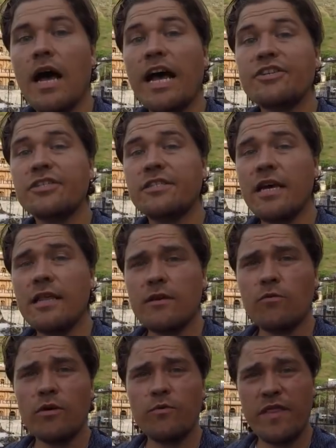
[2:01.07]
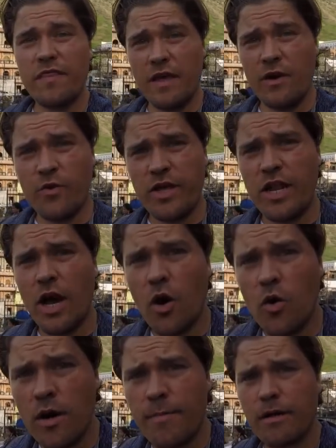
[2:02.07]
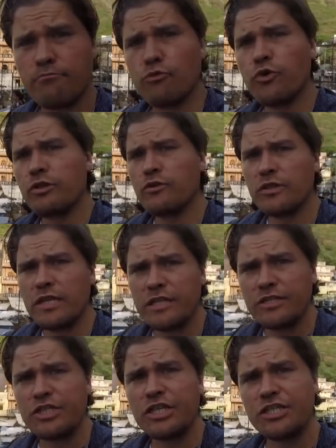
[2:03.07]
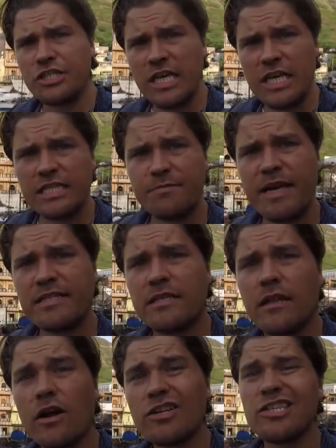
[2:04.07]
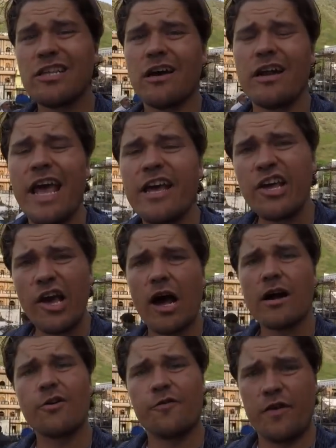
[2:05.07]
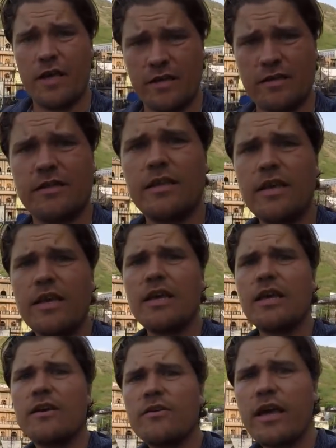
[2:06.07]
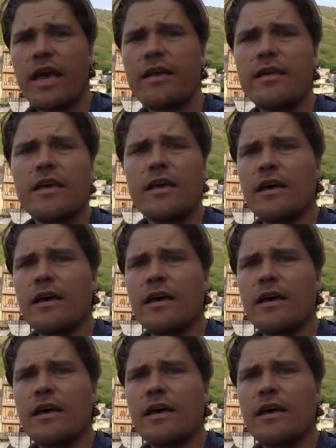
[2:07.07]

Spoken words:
I should say that what we think we know about Moinuddin Chishti is based largely on hagiography. Okay?